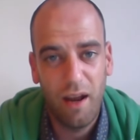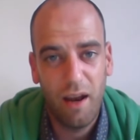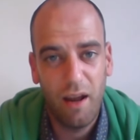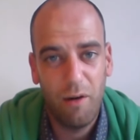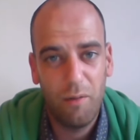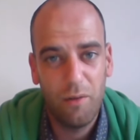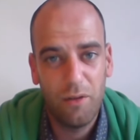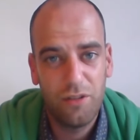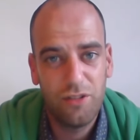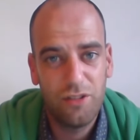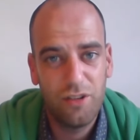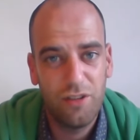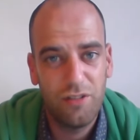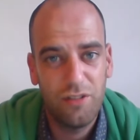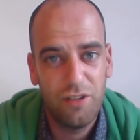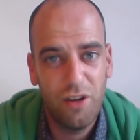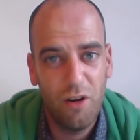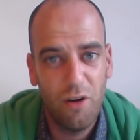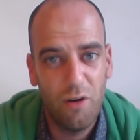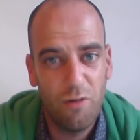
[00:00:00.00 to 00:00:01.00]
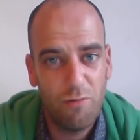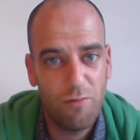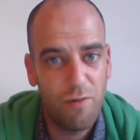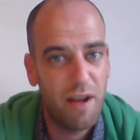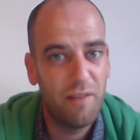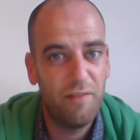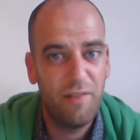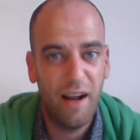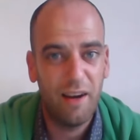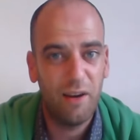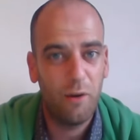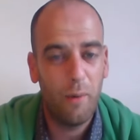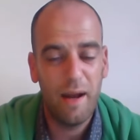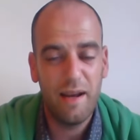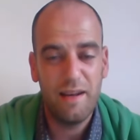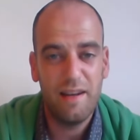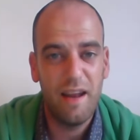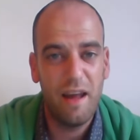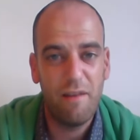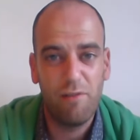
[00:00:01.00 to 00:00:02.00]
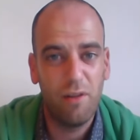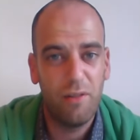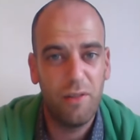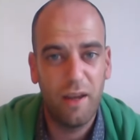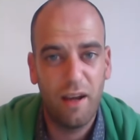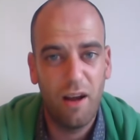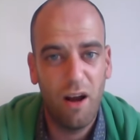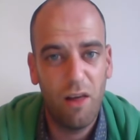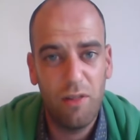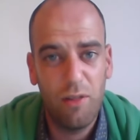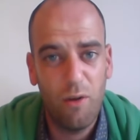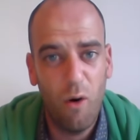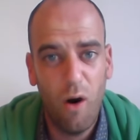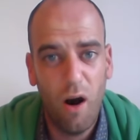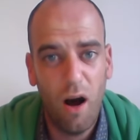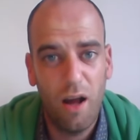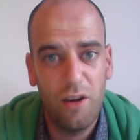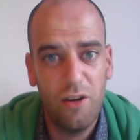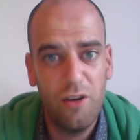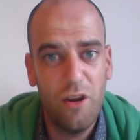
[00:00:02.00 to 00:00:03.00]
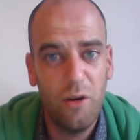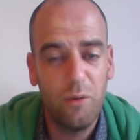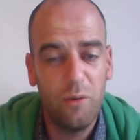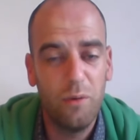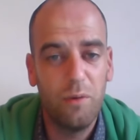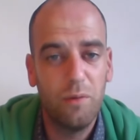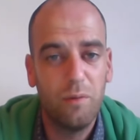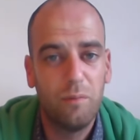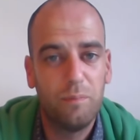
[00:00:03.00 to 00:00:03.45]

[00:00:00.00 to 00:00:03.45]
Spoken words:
And I was just, you know, reevaluating everything I thought I knew.